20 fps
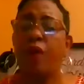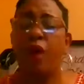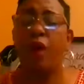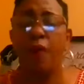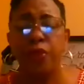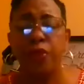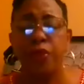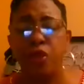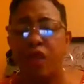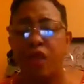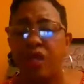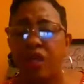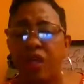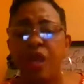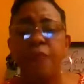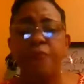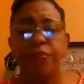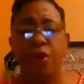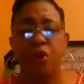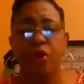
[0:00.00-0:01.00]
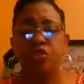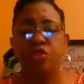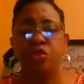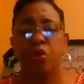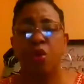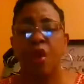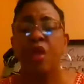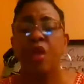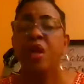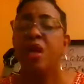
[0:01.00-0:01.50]
that will help you to keep your
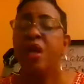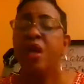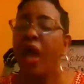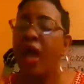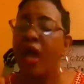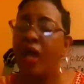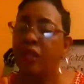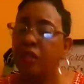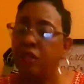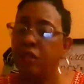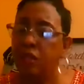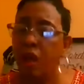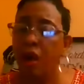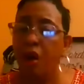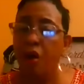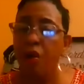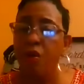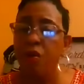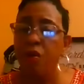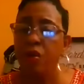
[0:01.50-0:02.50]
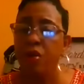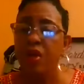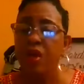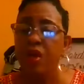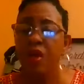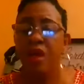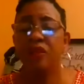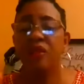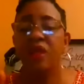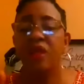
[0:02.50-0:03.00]
joy, and know
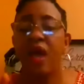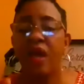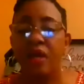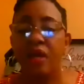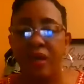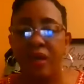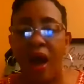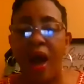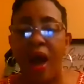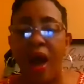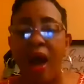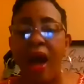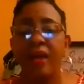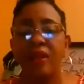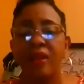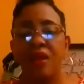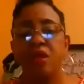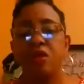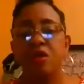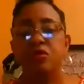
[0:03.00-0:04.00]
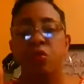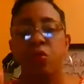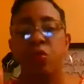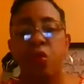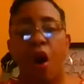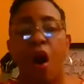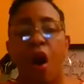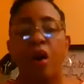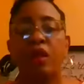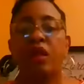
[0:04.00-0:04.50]
that God is
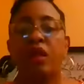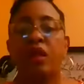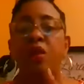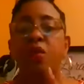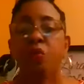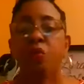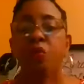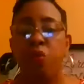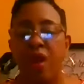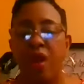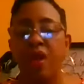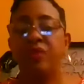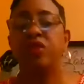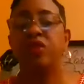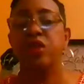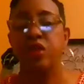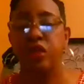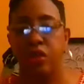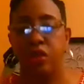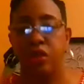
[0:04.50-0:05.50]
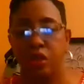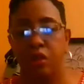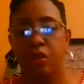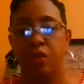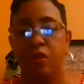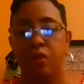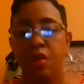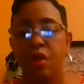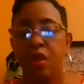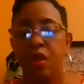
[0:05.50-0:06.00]
walking with
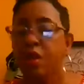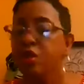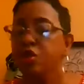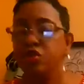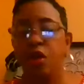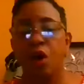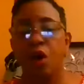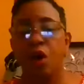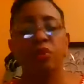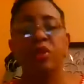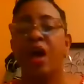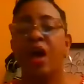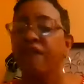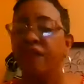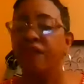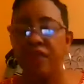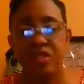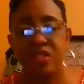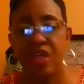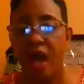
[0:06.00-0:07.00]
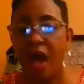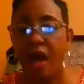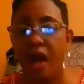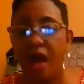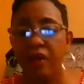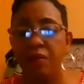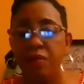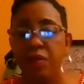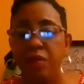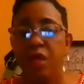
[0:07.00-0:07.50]
you. Don't never
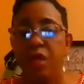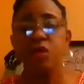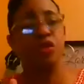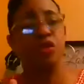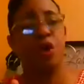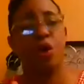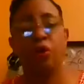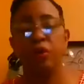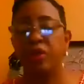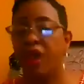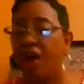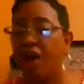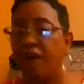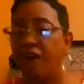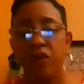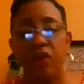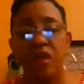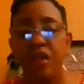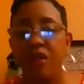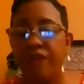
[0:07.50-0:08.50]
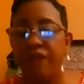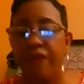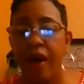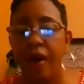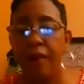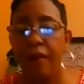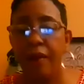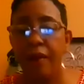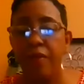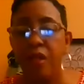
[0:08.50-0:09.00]
doubt Him. Don't never give
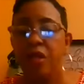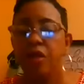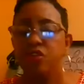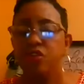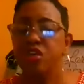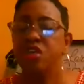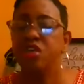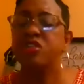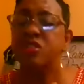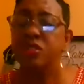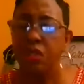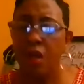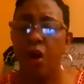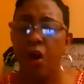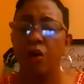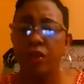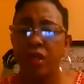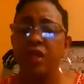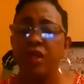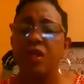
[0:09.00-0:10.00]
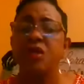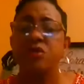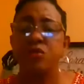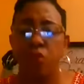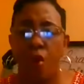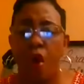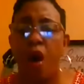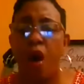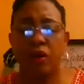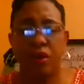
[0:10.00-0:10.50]
up. Just know that he's
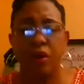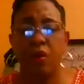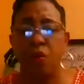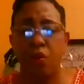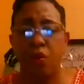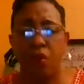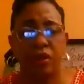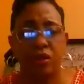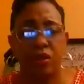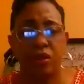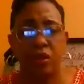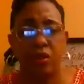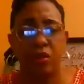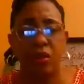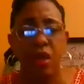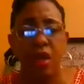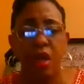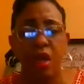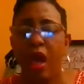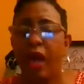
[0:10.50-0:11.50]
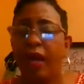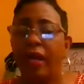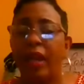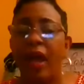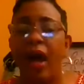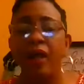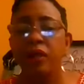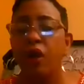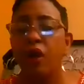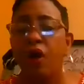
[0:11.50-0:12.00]
walking with you. And
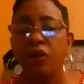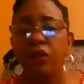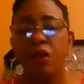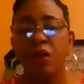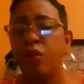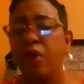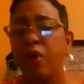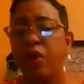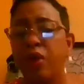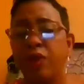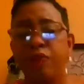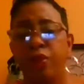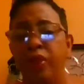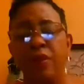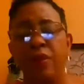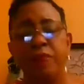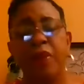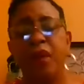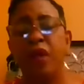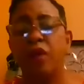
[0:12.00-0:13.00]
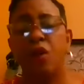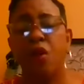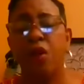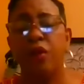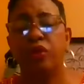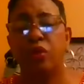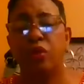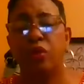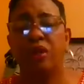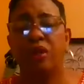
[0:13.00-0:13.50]
I know that we've really been
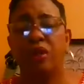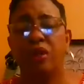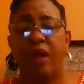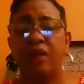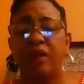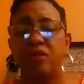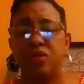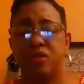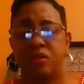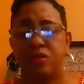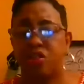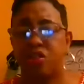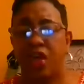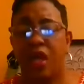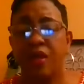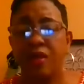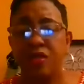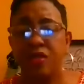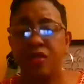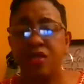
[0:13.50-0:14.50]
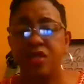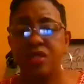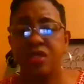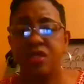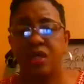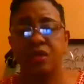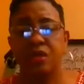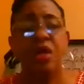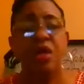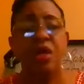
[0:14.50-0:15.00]
going through a lot of changes
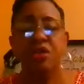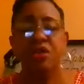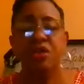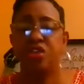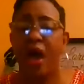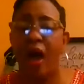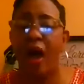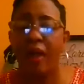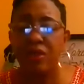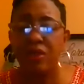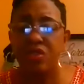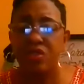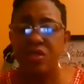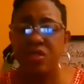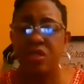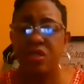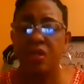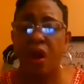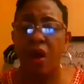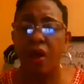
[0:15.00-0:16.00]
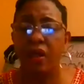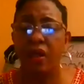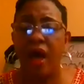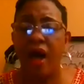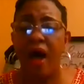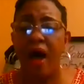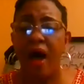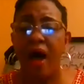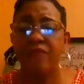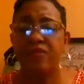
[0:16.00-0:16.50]
and challenges in our
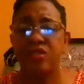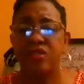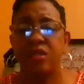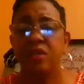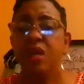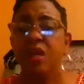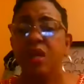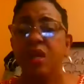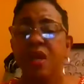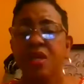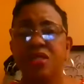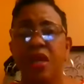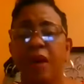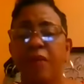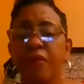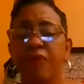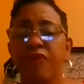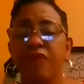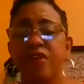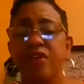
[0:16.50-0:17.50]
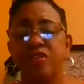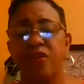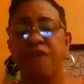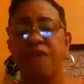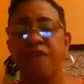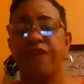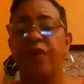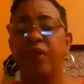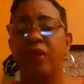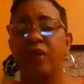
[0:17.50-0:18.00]
lives. And some of us
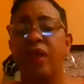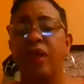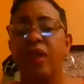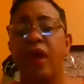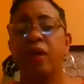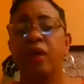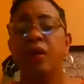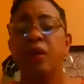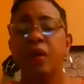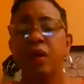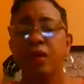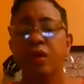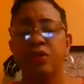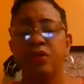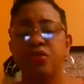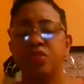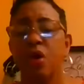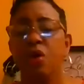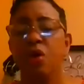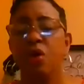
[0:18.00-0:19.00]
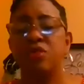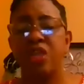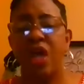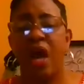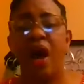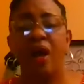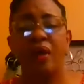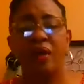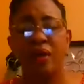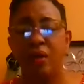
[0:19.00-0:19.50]
are feeling like so
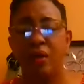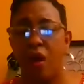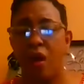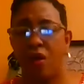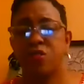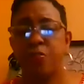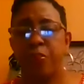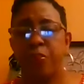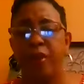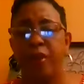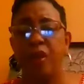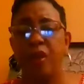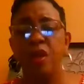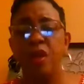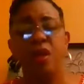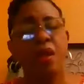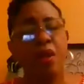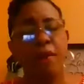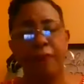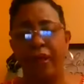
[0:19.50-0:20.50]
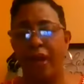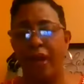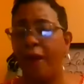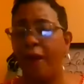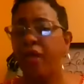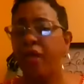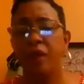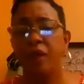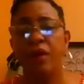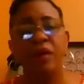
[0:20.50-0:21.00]
down in our spirit. But
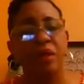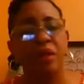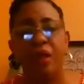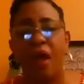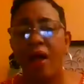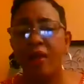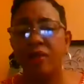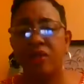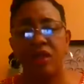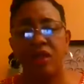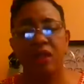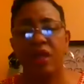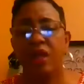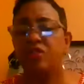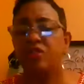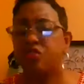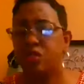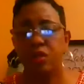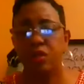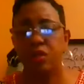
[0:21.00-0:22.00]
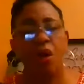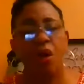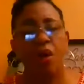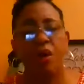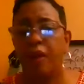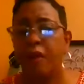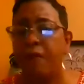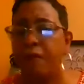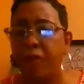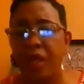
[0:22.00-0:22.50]
I'm here tonight to let you know
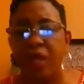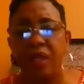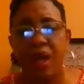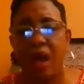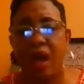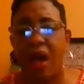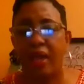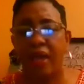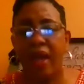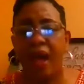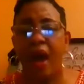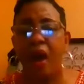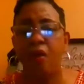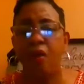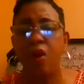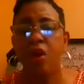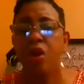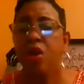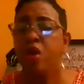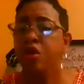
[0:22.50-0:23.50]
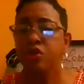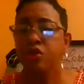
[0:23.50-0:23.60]
in the midnight hour,